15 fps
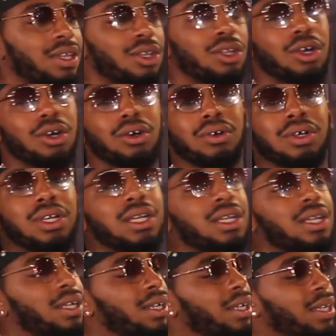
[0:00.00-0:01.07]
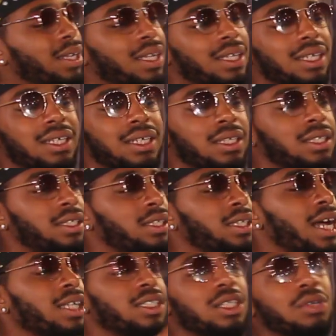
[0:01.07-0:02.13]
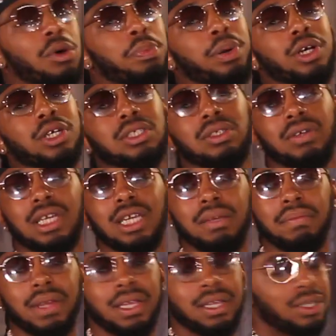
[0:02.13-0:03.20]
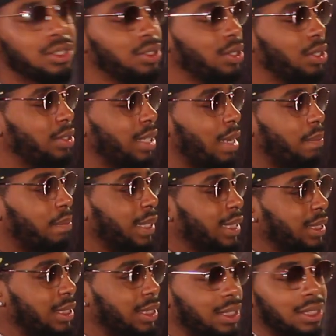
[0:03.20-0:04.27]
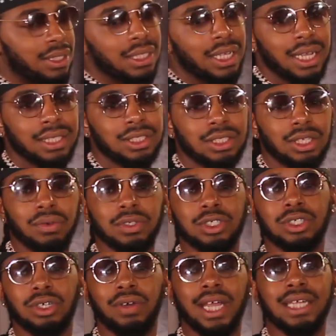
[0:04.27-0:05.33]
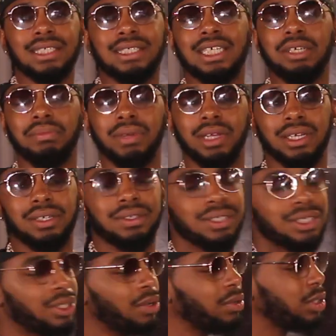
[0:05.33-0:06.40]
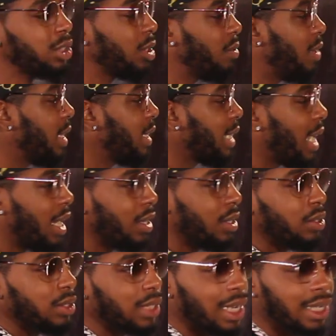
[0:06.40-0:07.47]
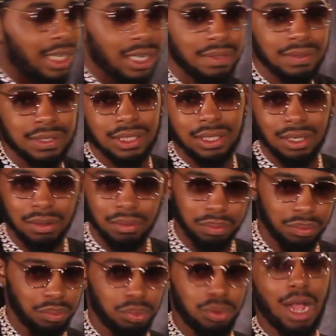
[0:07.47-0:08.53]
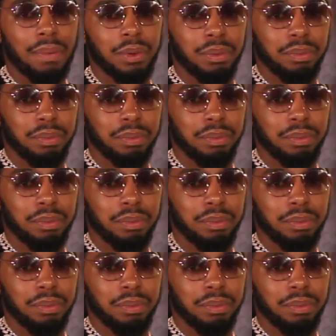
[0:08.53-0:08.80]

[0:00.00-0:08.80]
you know, y'all still with personal emails. You know, you got businesses at so-and-so at Gmail and so-and-so at Yahoo. Y'all not even setting up proper